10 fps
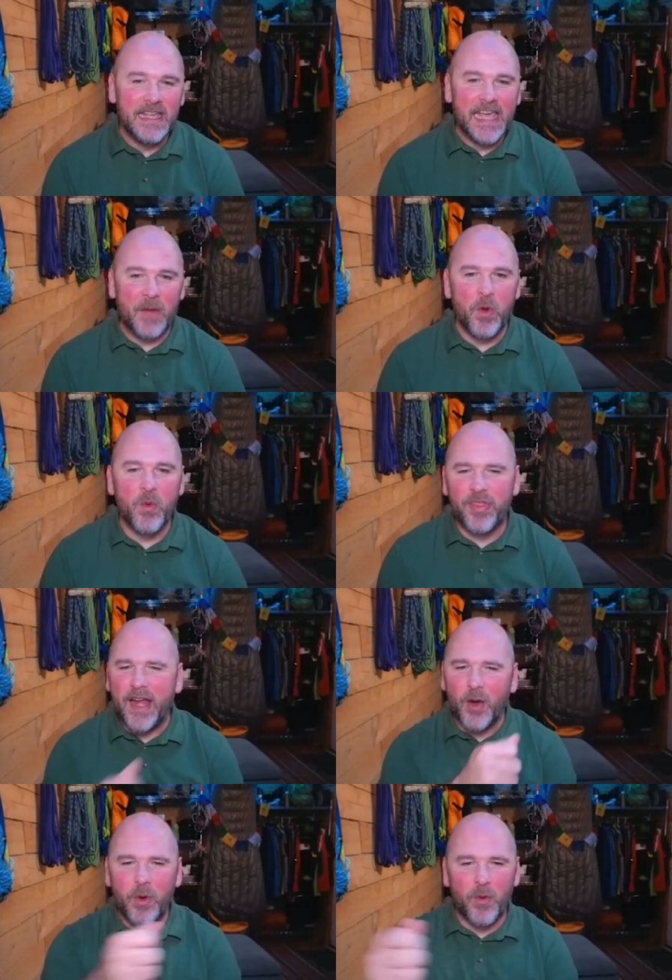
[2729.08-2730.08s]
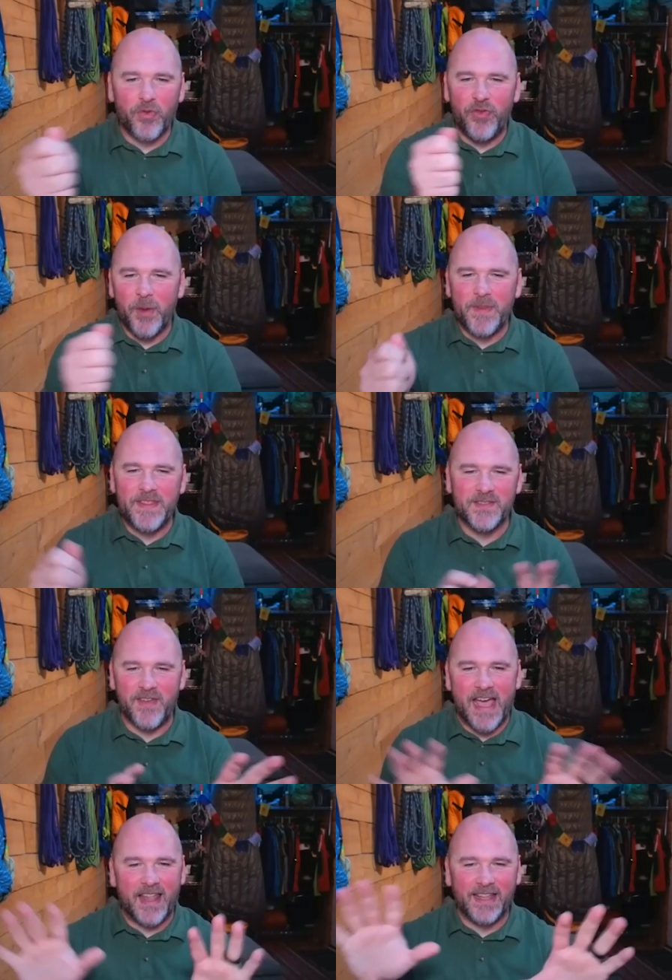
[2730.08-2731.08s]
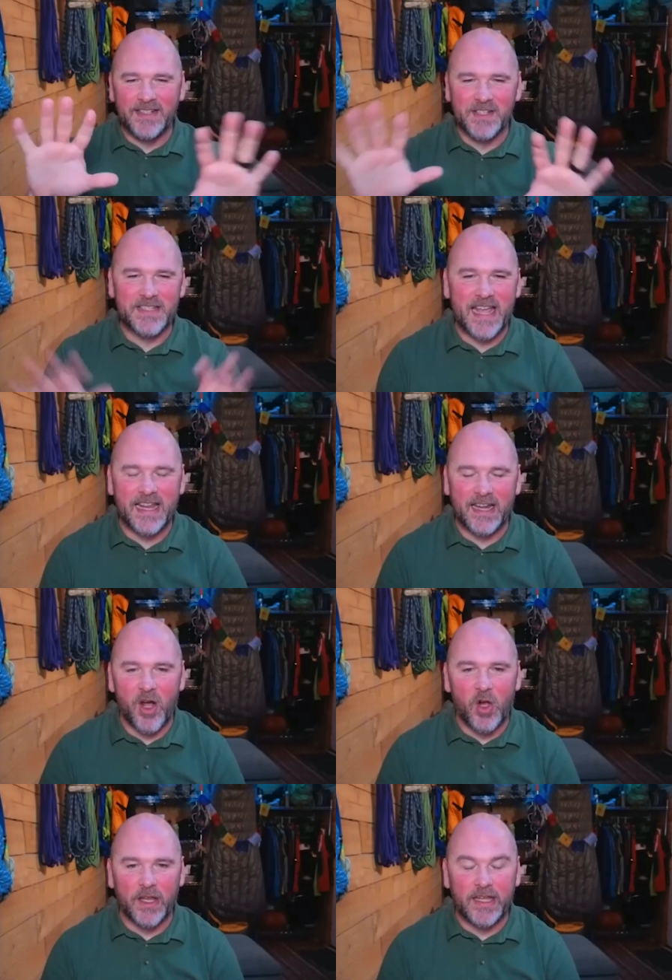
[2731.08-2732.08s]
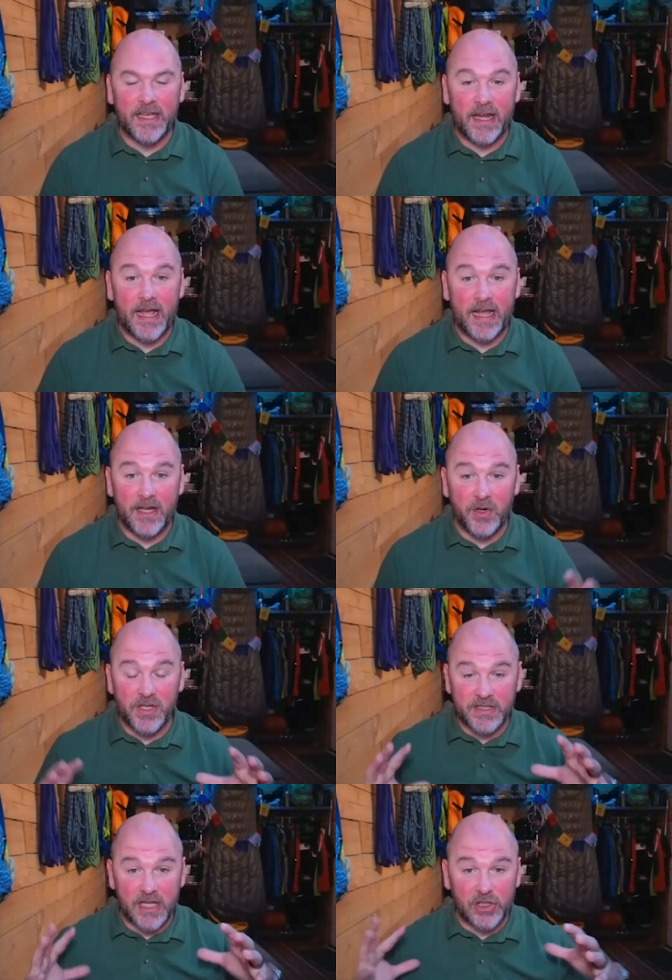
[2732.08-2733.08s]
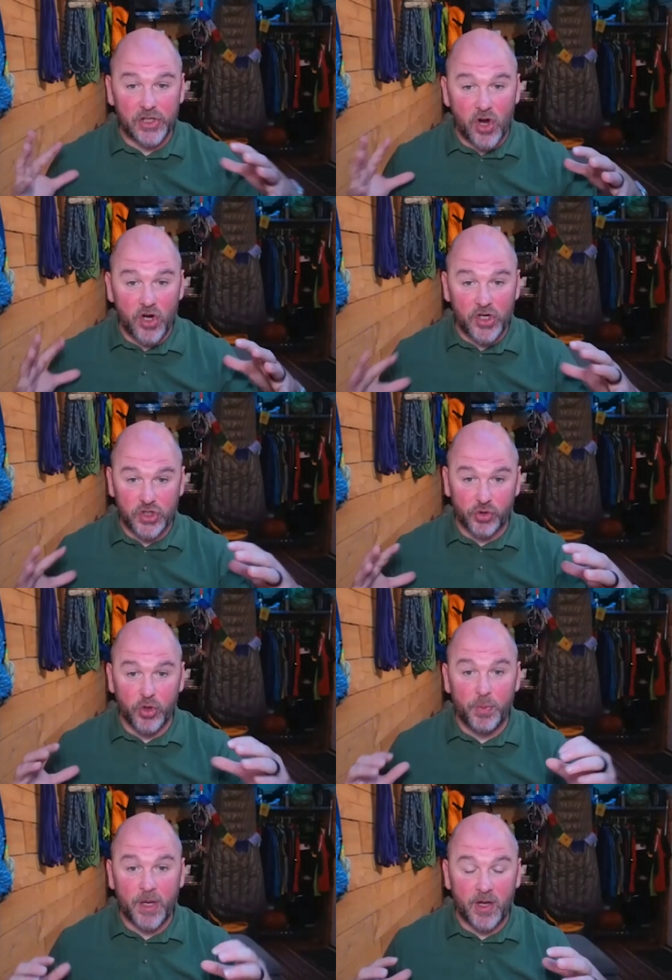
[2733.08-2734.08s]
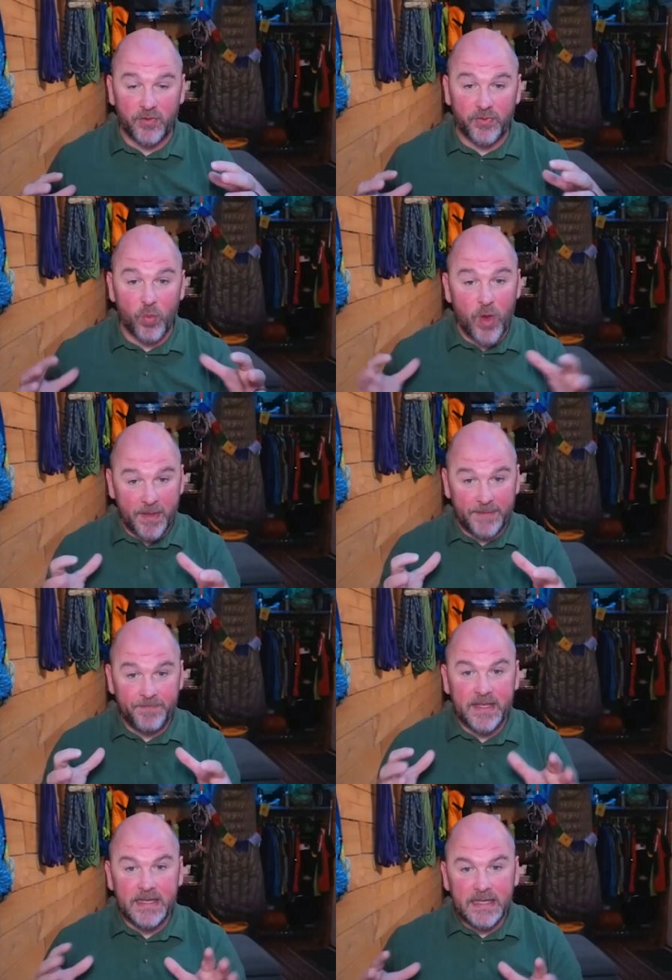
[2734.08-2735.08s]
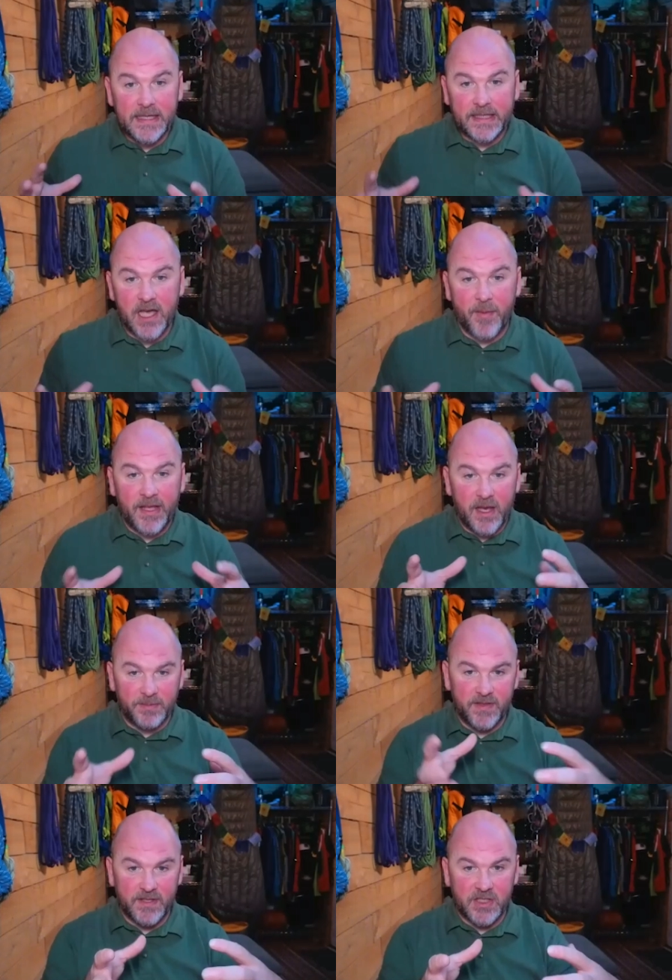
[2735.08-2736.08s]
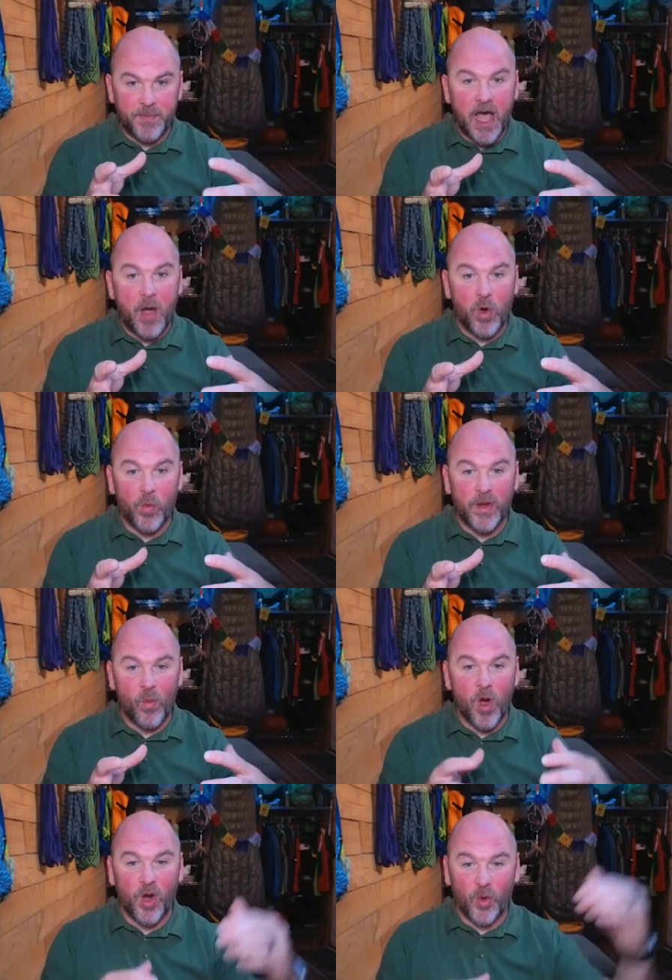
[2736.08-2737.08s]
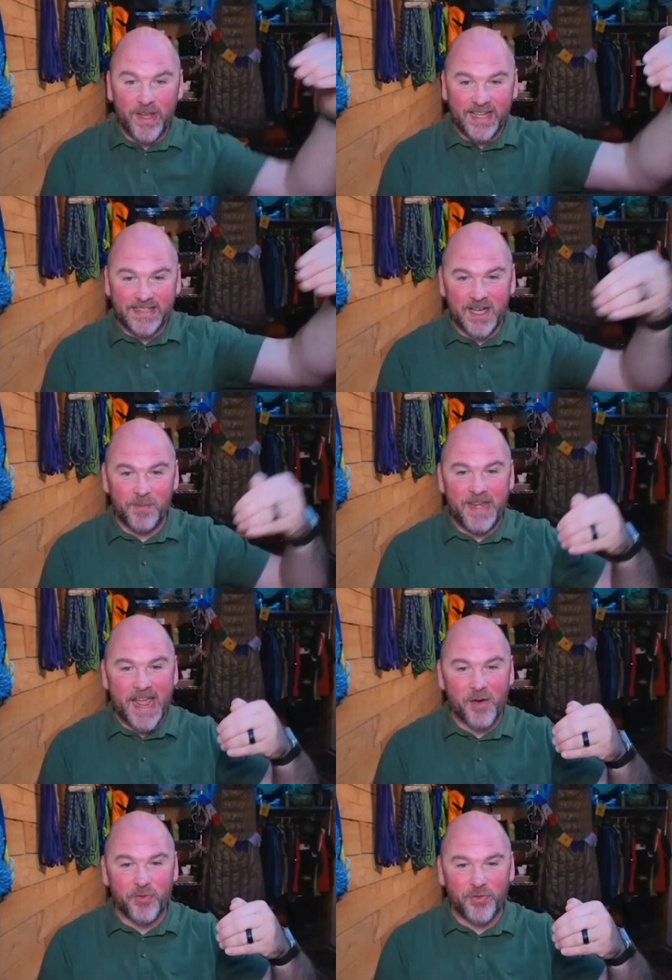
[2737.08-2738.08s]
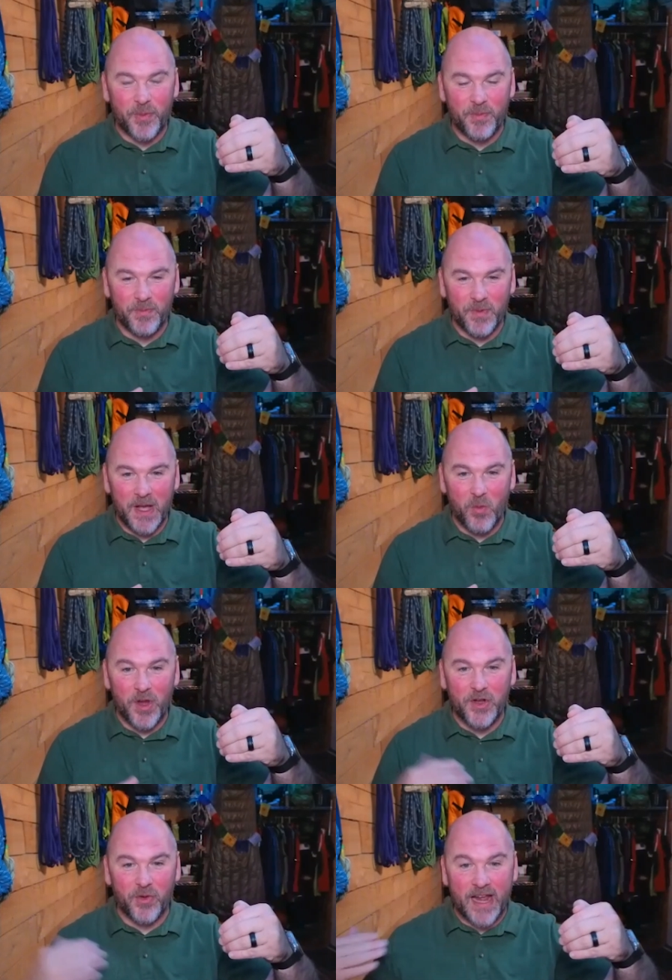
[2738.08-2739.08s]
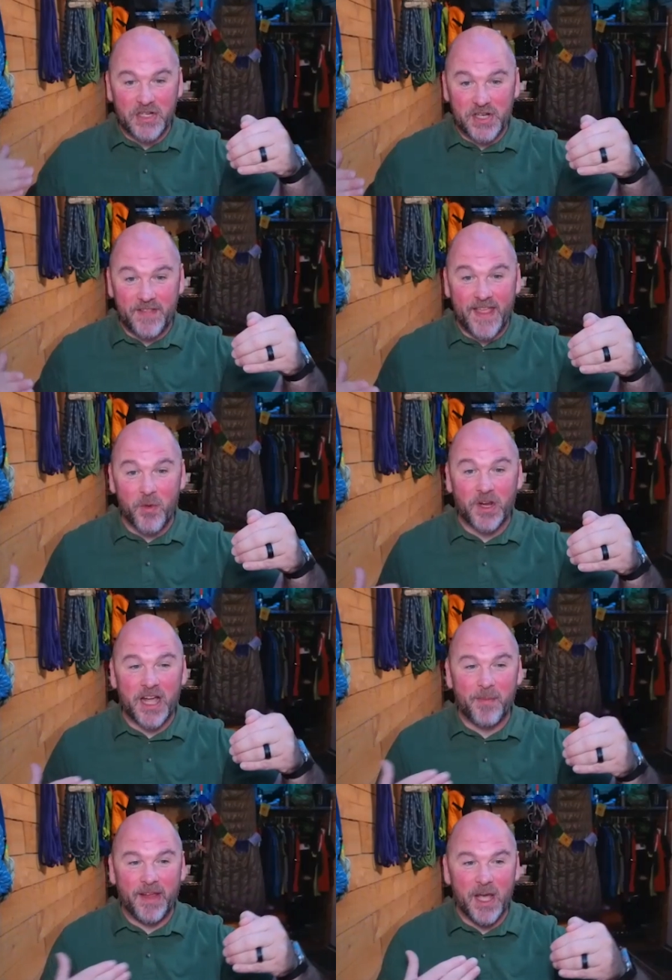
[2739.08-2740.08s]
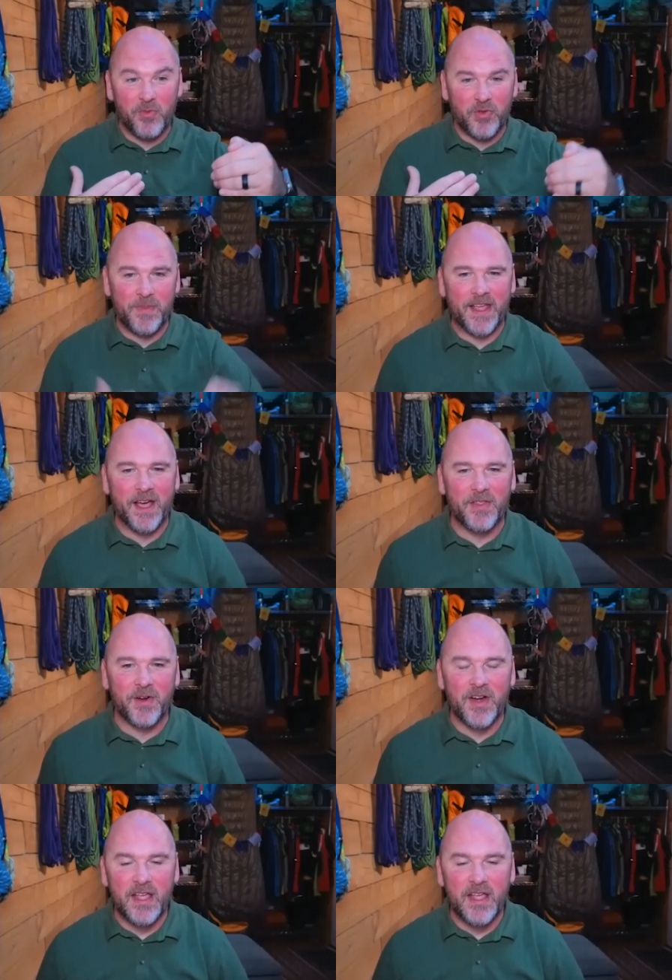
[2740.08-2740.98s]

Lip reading: And we were there and we were filming this valley and just taking it all in. And I noticed a large group of women coming up to the spot where we were. We had come down from one direction and they were coming up from the other.